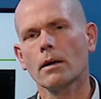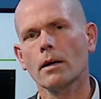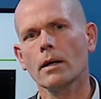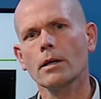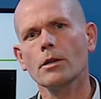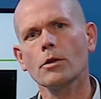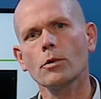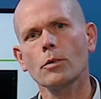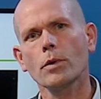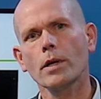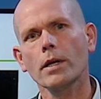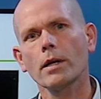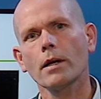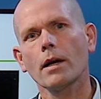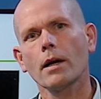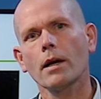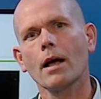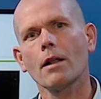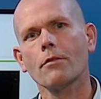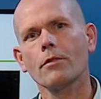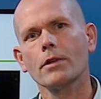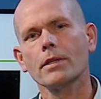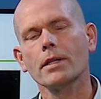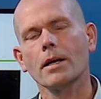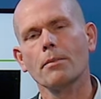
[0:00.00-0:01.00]
Integrin
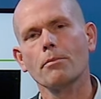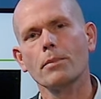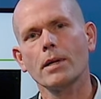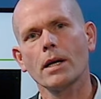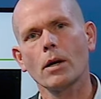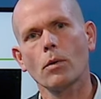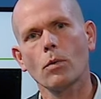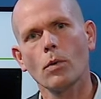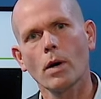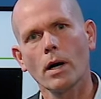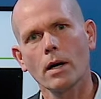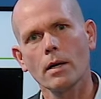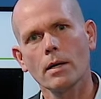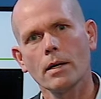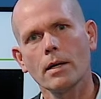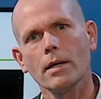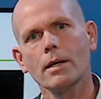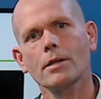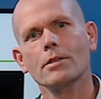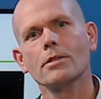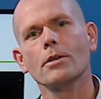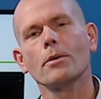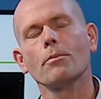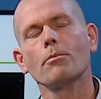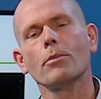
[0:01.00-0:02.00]
alpha 10 beta 1 is